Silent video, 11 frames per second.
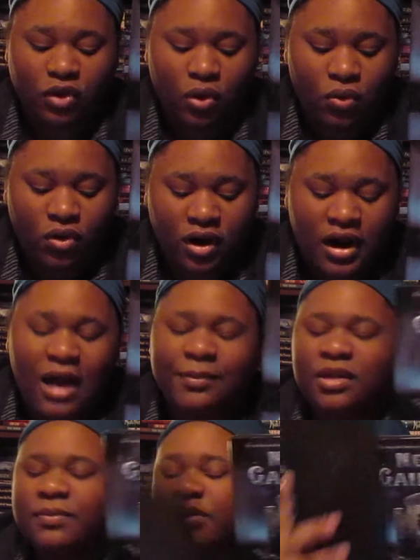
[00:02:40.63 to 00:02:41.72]
Or how
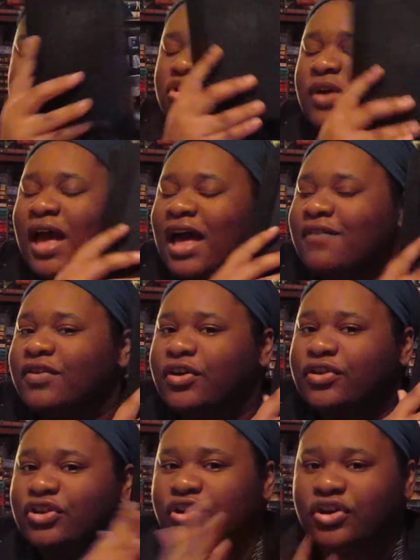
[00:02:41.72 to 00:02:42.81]
many books do you have
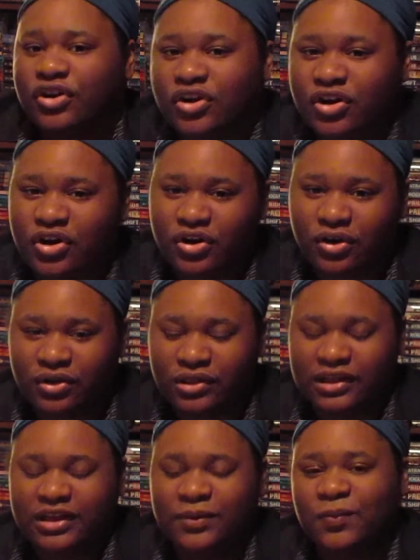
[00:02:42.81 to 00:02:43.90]
on your
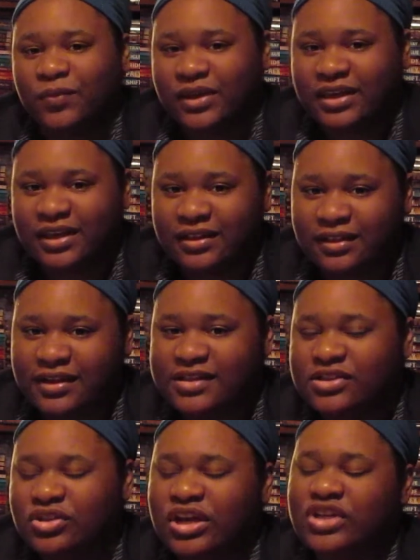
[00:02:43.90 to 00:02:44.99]
currently reading
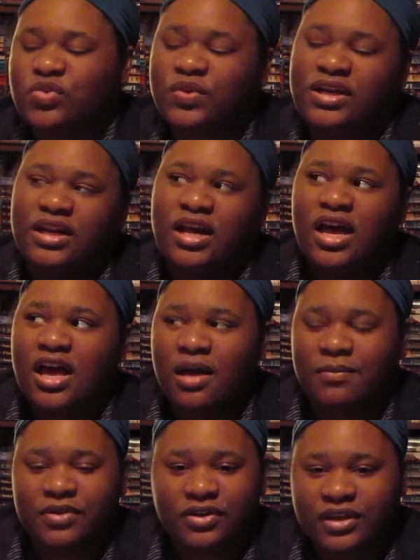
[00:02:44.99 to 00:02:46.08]
list? Do you guys read a
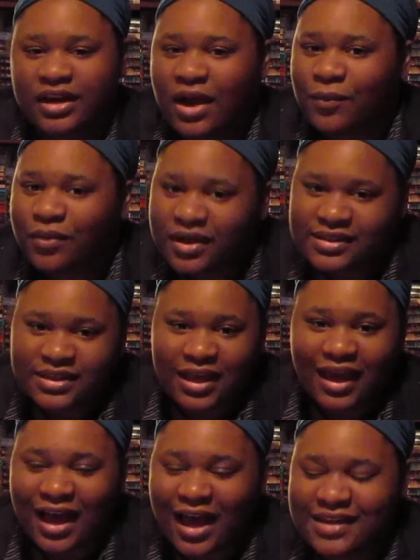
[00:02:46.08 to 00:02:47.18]
million at once
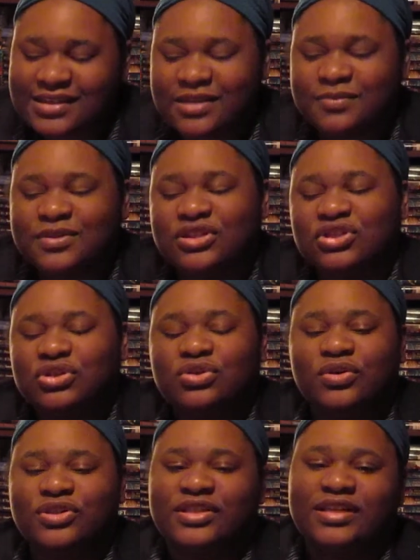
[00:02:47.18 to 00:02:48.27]
like I seem to do,
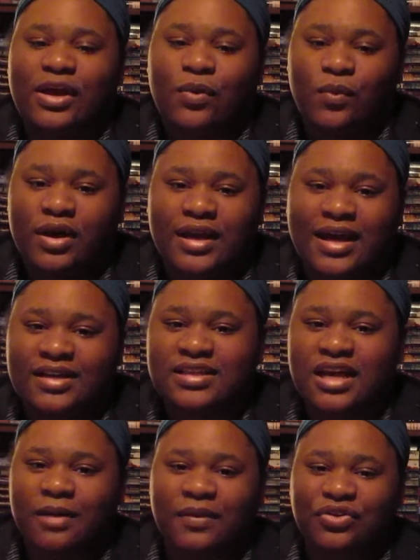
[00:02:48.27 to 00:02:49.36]
or just like one at a
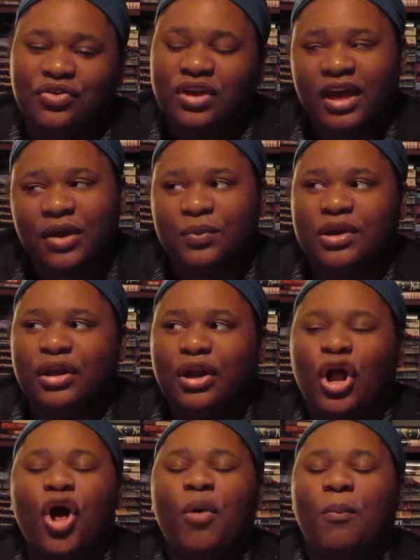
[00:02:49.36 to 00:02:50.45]
time? Like, you can't read
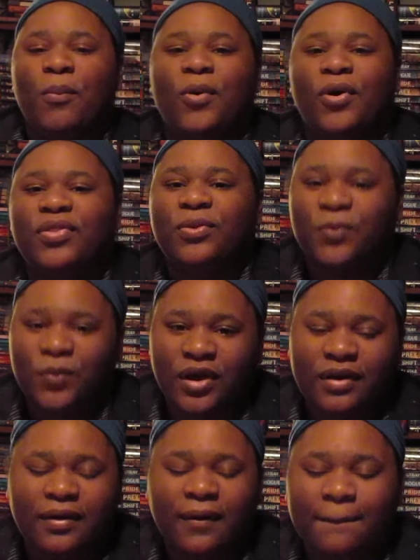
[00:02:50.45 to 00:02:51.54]
more than
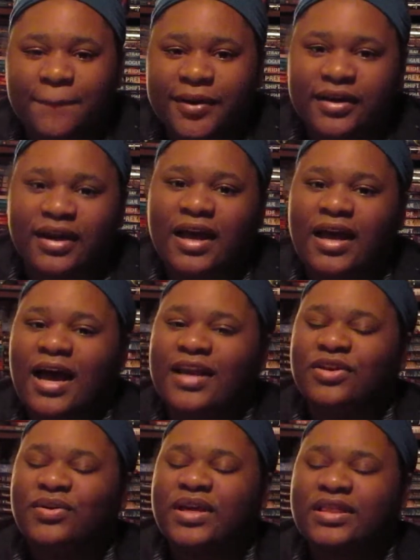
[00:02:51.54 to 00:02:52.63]
one book. I
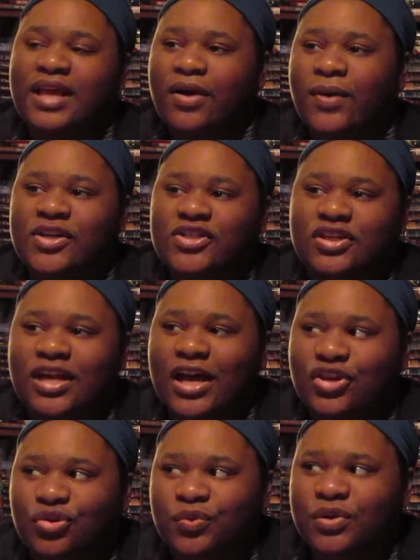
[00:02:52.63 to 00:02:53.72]
do get that question. How do
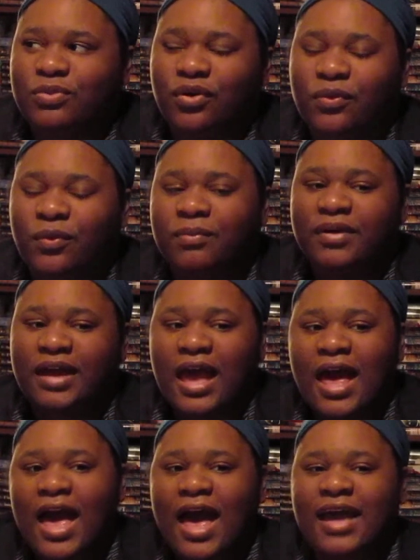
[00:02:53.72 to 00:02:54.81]
you read more than one book
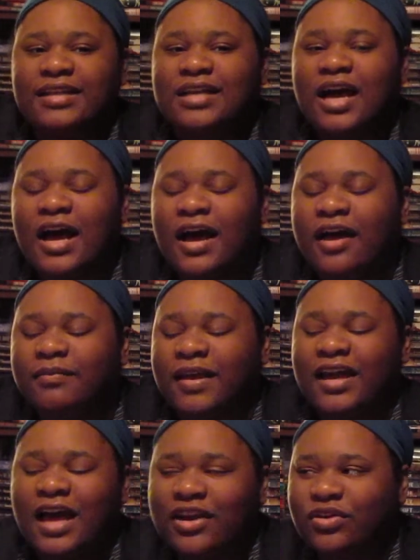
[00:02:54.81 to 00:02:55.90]
at a time? Like,
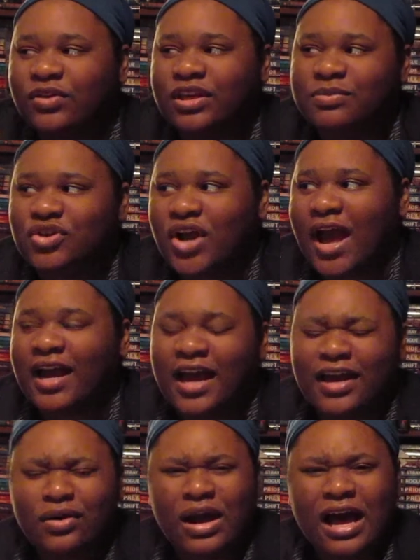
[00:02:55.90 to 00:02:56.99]
how do you keep track?
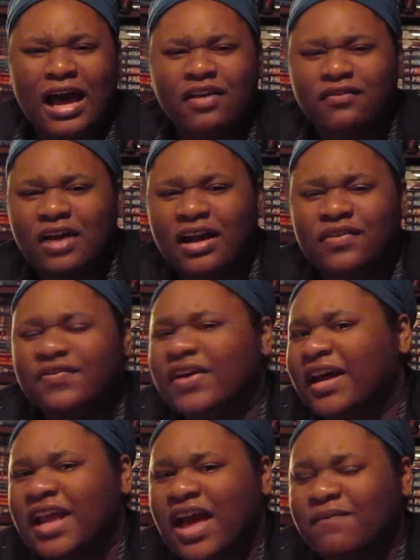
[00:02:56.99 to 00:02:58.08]
I don't
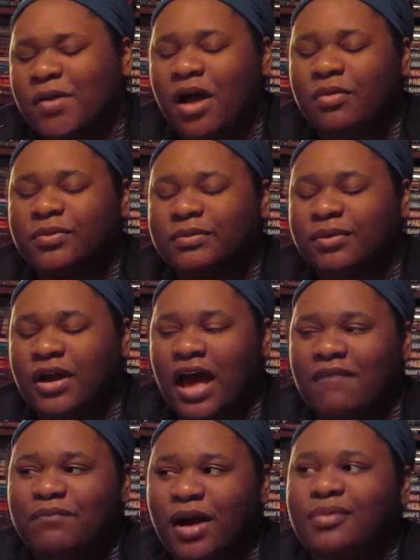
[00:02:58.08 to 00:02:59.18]

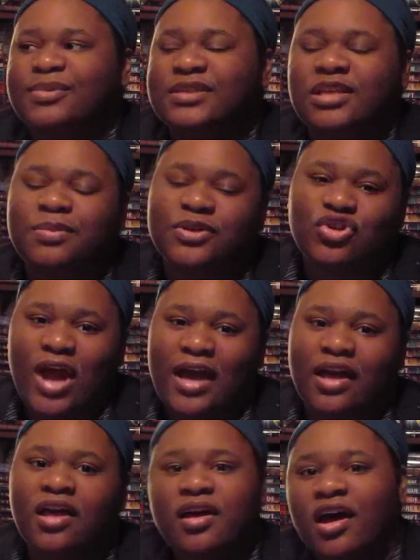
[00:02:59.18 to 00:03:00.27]
have problems keeping track
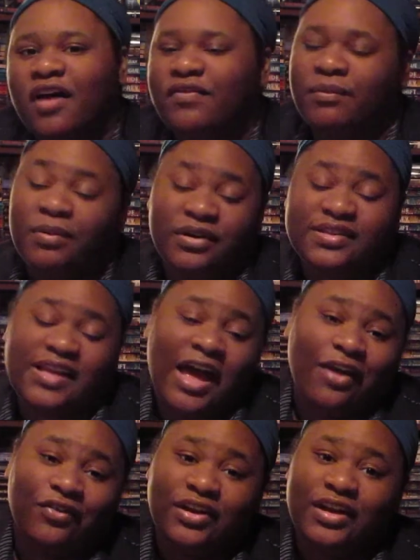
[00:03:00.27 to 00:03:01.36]
of the books
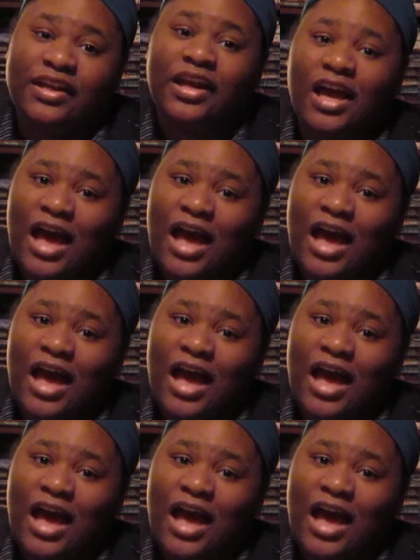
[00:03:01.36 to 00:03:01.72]
I read.